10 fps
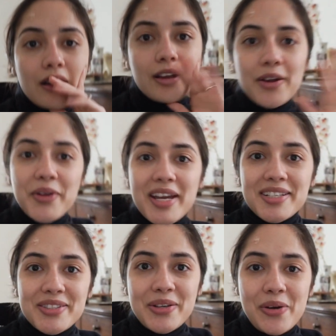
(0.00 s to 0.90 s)
Okay,
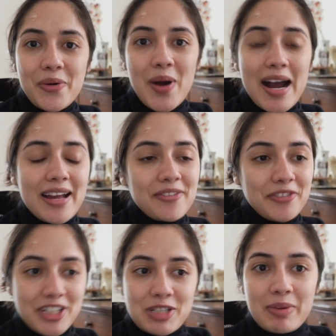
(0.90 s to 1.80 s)
so I
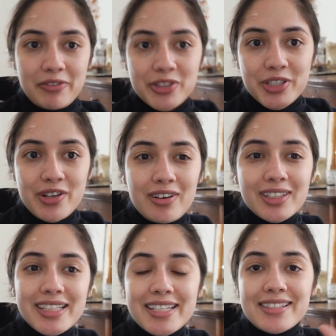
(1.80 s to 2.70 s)
finished my first
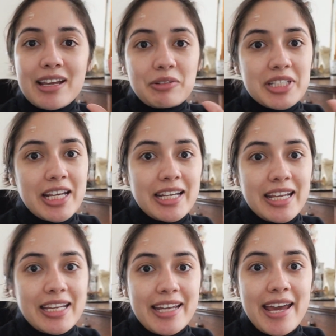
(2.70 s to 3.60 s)
call. It is now 10
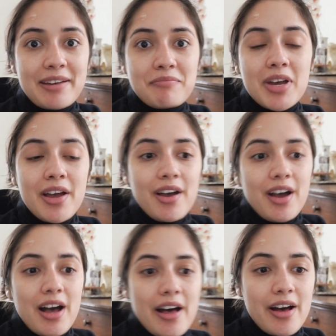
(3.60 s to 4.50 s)
a.m.
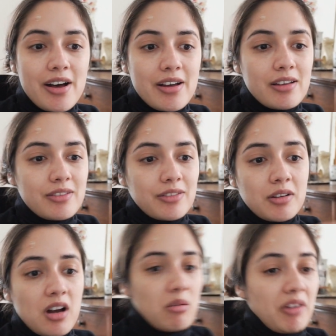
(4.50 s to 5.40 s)
The
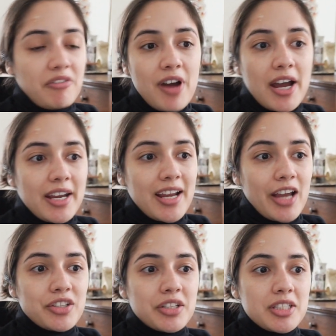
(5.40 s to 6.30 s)
call went fine.
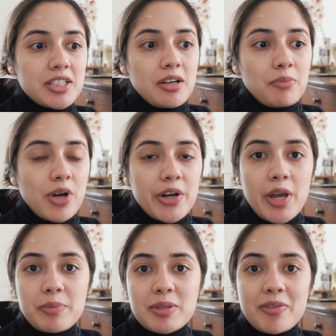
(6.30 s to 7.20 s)
I just brought
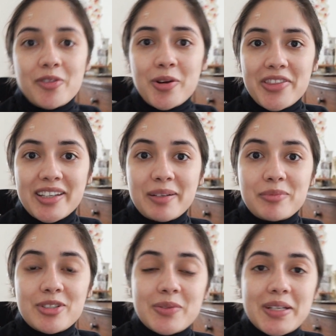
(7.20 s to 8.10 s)
up some of the work that
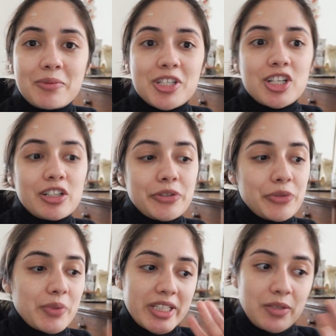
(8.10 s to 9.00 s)
I'm doing, which
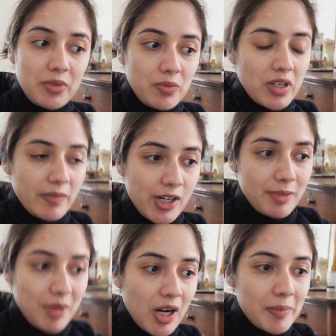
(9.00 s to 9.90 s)
includes working with one of our
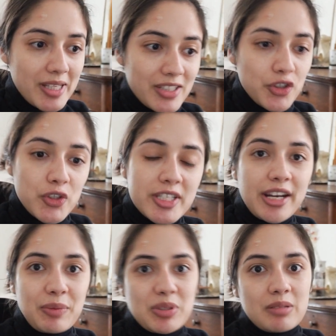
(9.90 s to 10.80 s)
departments to
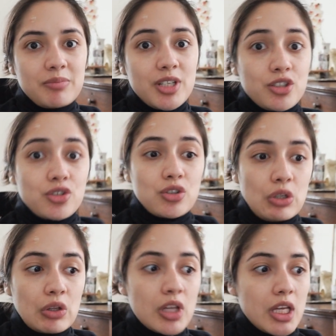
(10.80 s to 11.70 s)
set up some
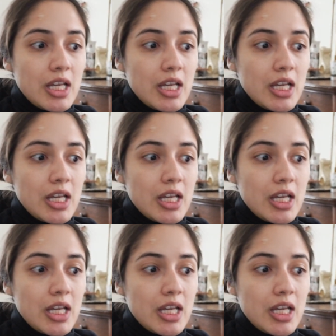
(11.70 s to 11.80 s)
digital